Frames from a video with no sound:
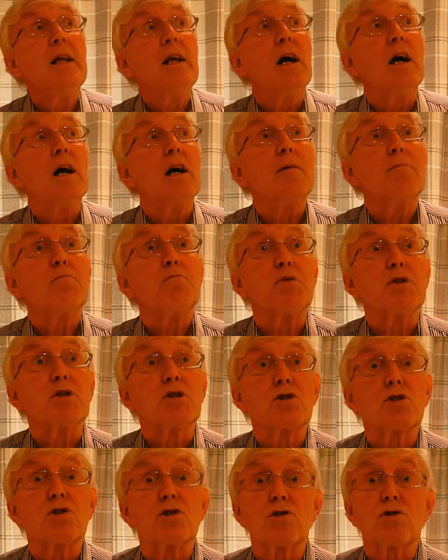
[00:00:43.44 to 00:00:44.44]
uh,
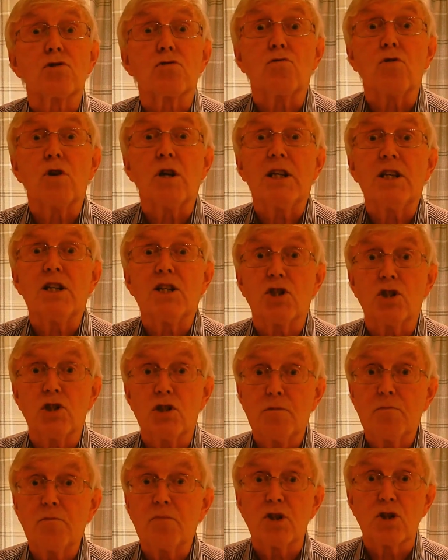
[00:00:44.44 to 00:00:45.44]

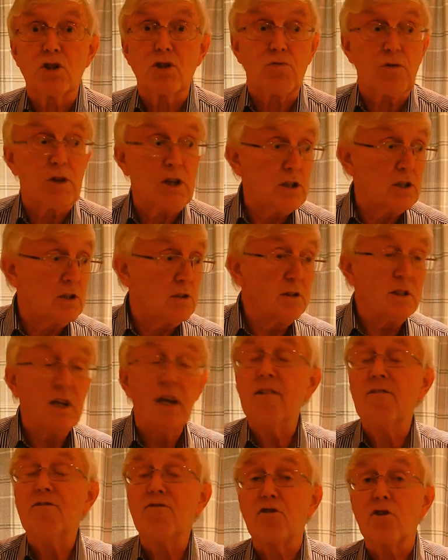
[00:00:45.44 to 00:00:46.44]
persuasion, persuasion,
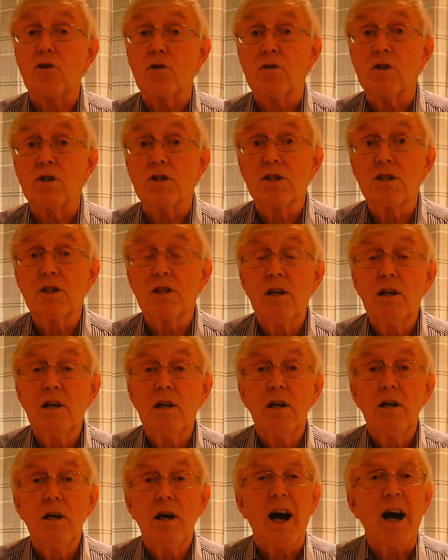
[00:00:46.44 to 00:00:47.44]
influence.
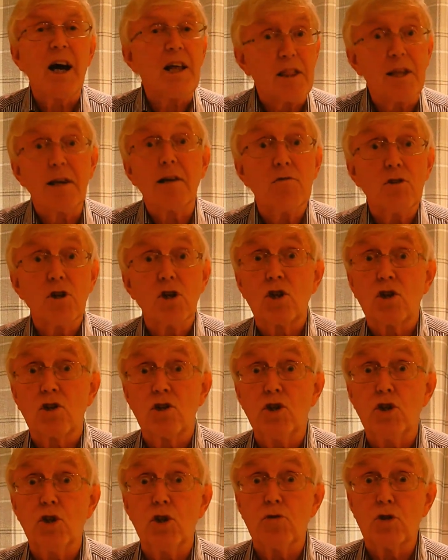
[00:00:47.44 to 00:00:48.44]
I think we
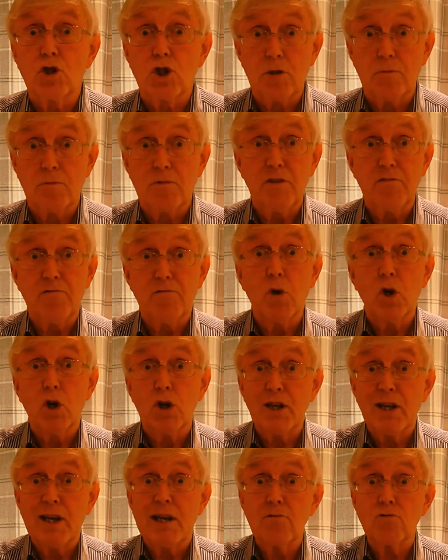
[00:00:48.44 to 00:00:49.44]
could do something more
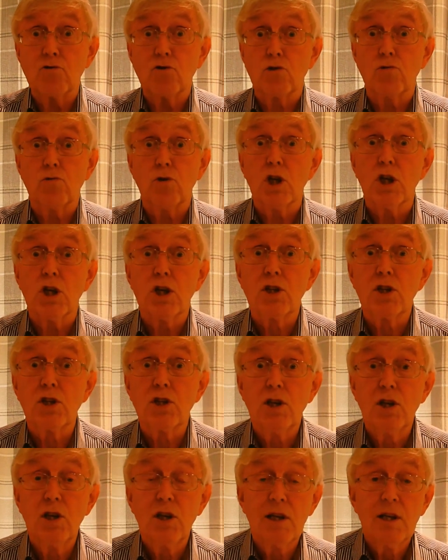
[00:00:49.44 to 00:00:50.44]
down to earth.
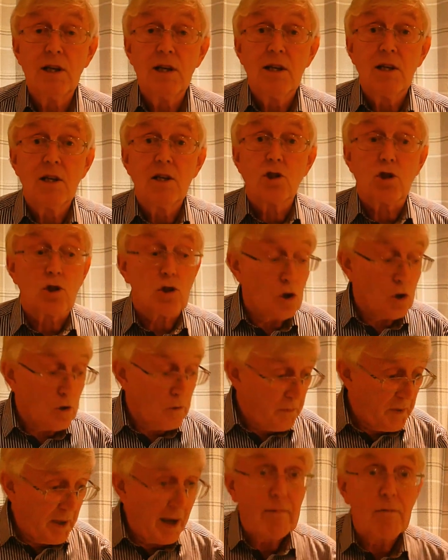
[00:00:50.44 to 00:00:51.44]

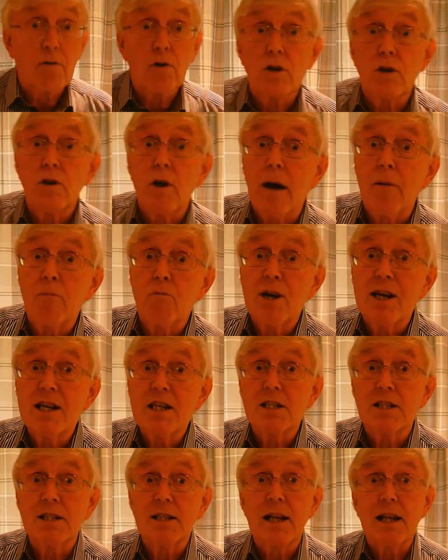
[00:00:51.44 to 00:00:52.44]
So I'm going to, I'm
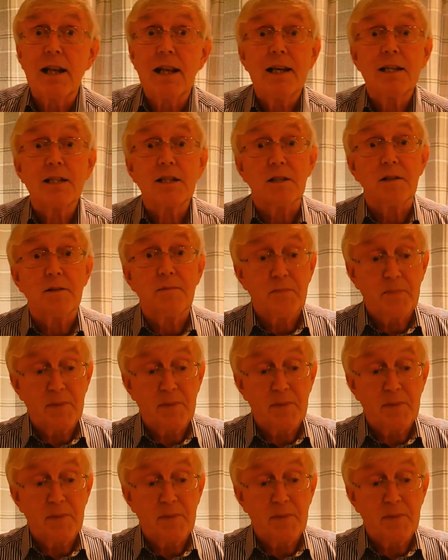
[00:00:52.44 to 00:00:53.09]
writing a letter